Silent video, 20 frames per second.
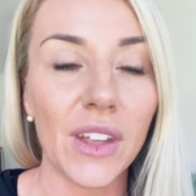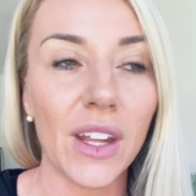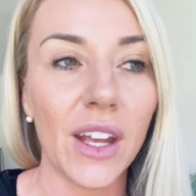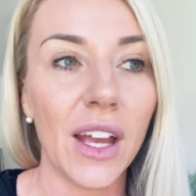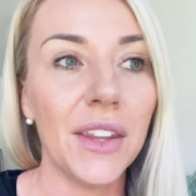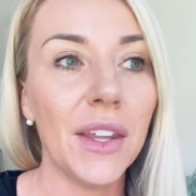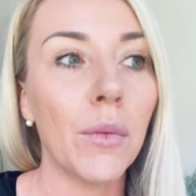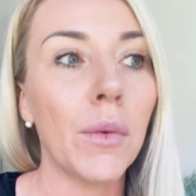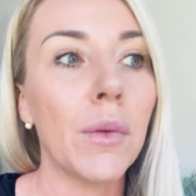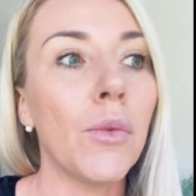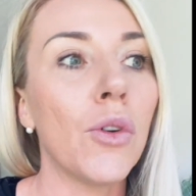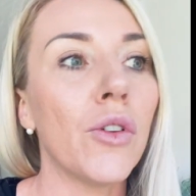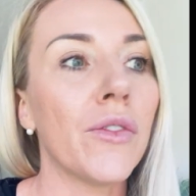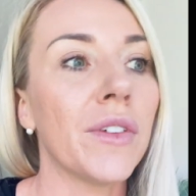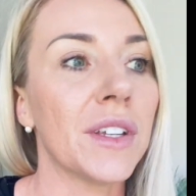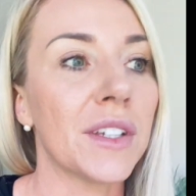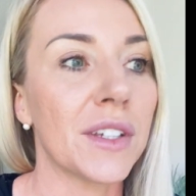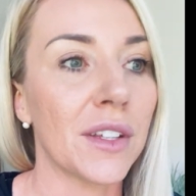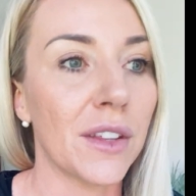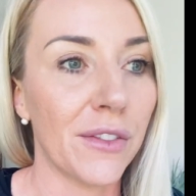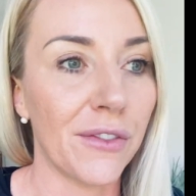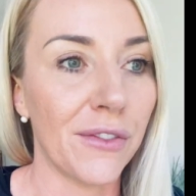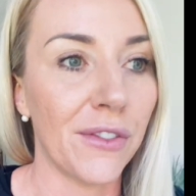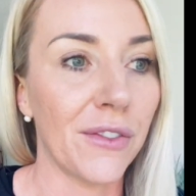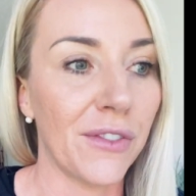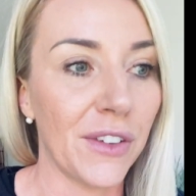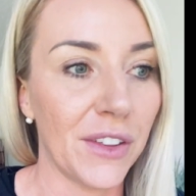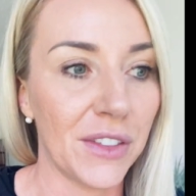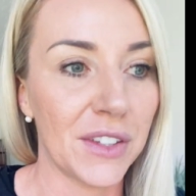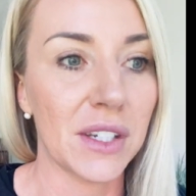And then we move into the
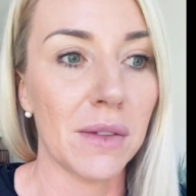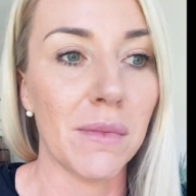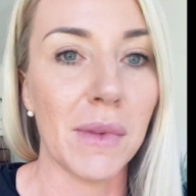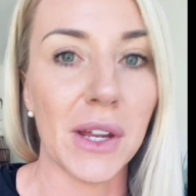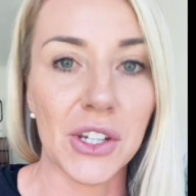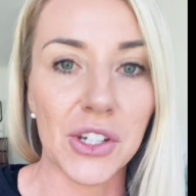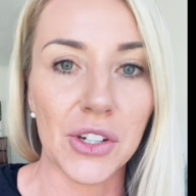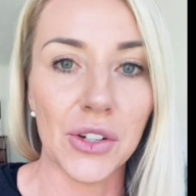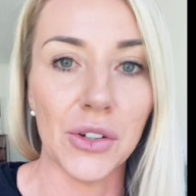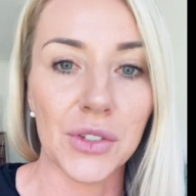fifth dimensional.